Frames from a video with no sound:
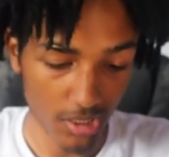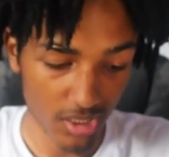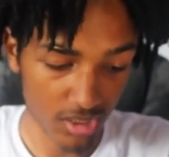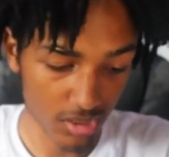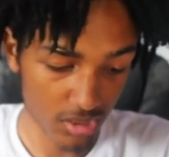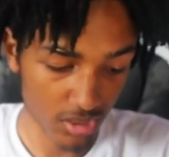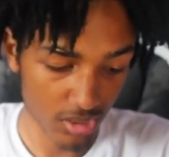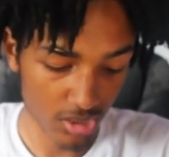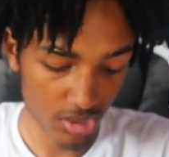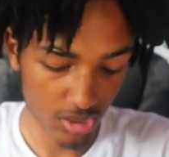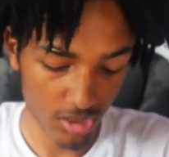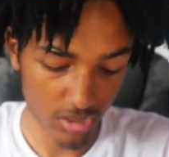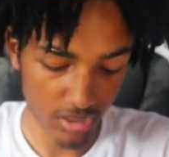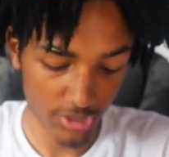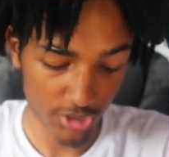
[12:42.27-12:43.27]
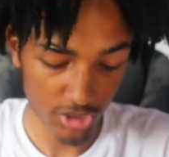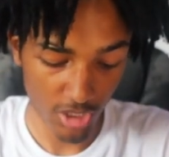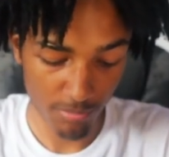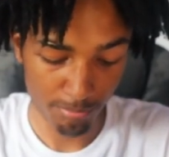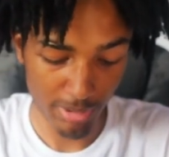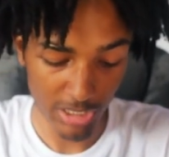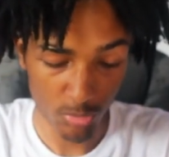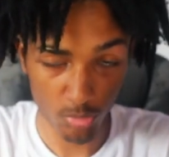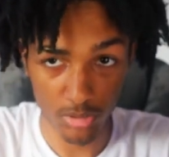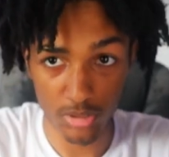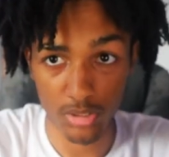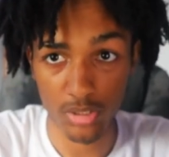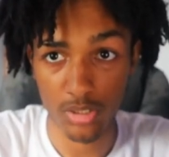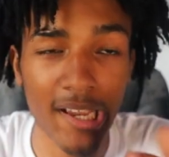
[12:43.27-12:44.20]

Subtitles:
and it's a big one.